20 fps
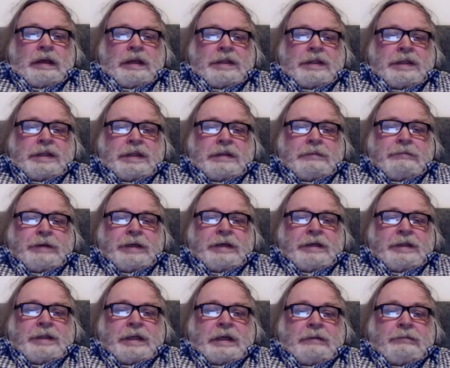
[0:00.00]
as to
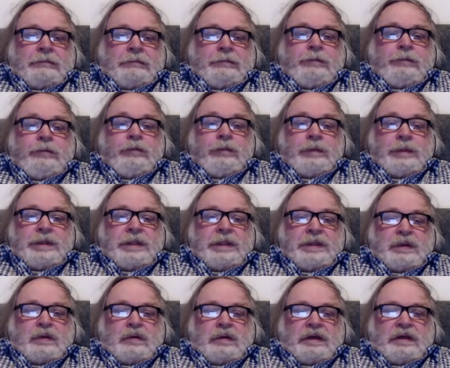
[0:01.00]
Peter,
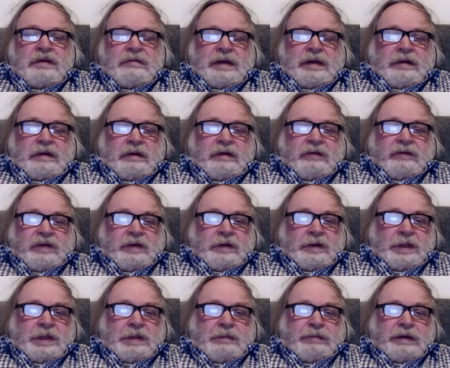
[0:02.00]
she's talking about the
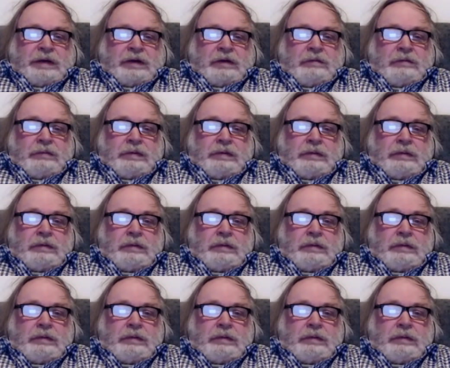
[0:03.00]
first pope,